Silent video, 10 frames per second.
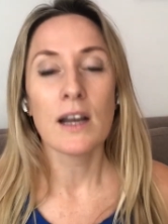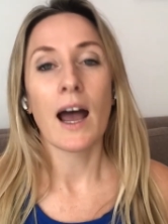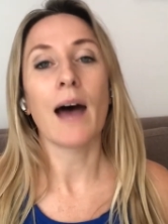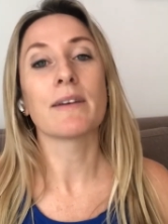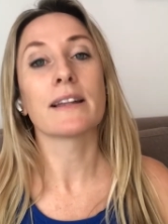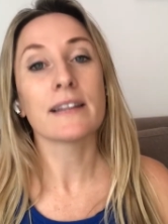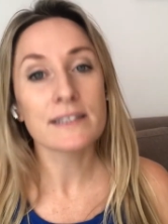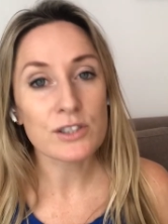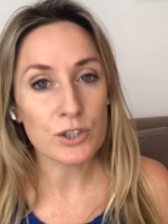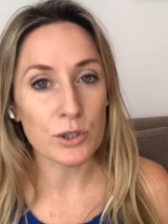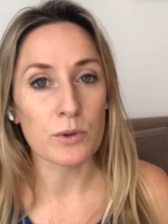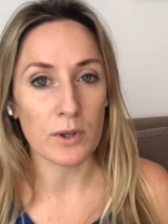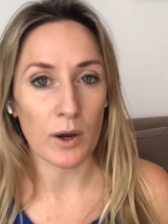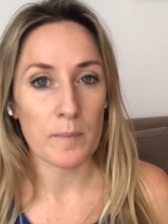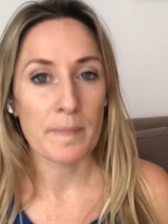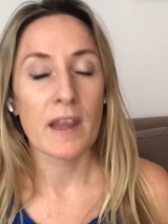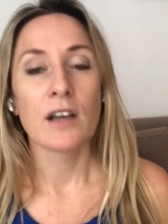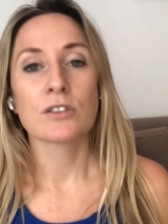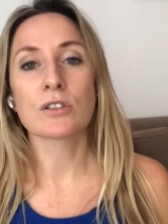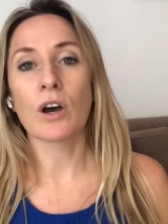Have at least two though.
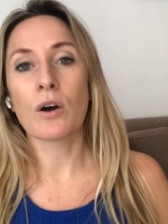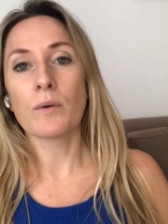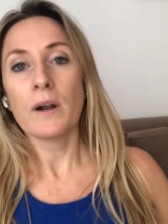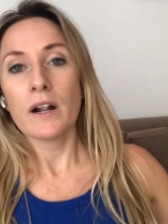So